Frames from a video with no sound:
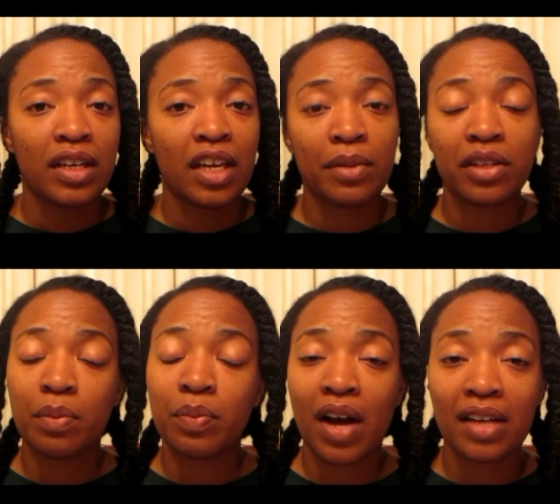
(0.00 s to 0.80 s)

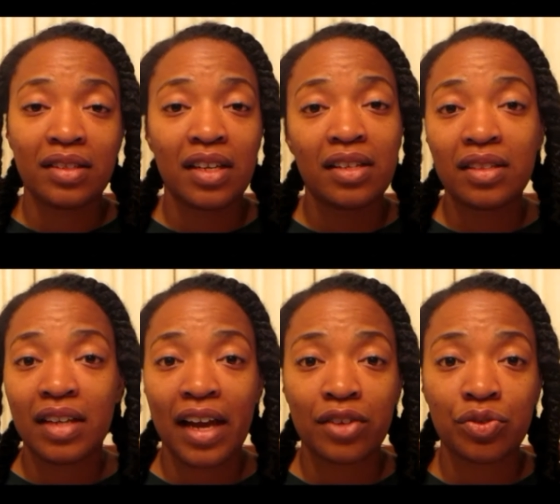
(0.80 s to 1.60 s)
chemically
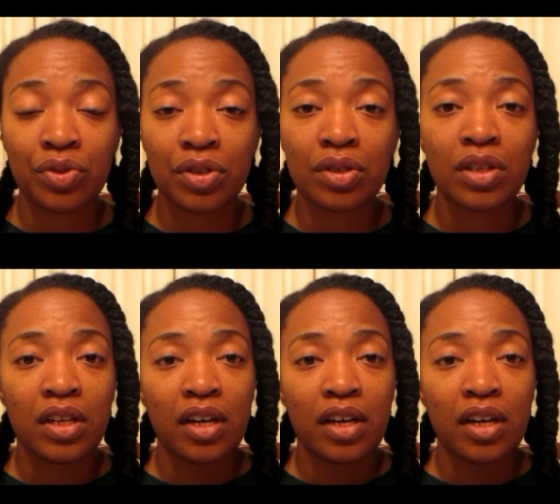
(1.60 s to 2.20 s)
processed, natural,